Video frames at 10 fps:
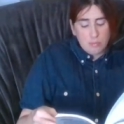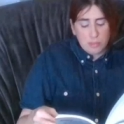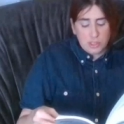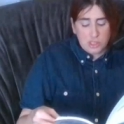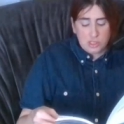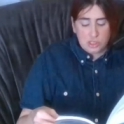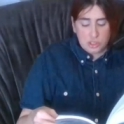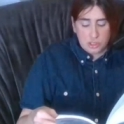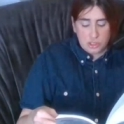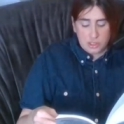Brigid
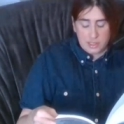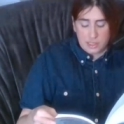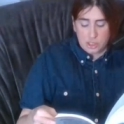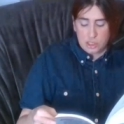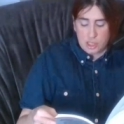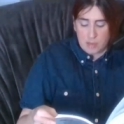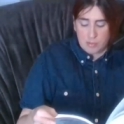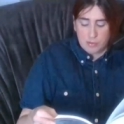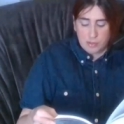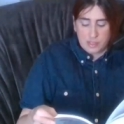searched the kitchen
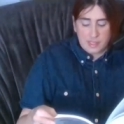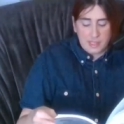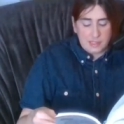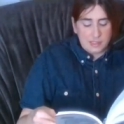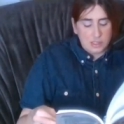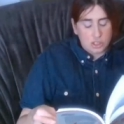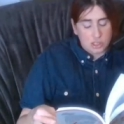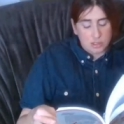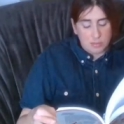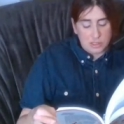table for the keys to
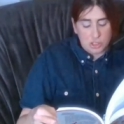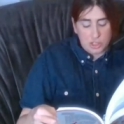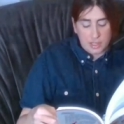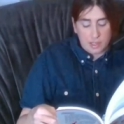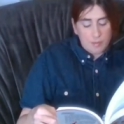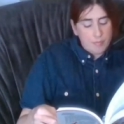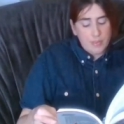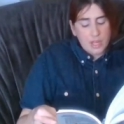Jessamine's Jetta.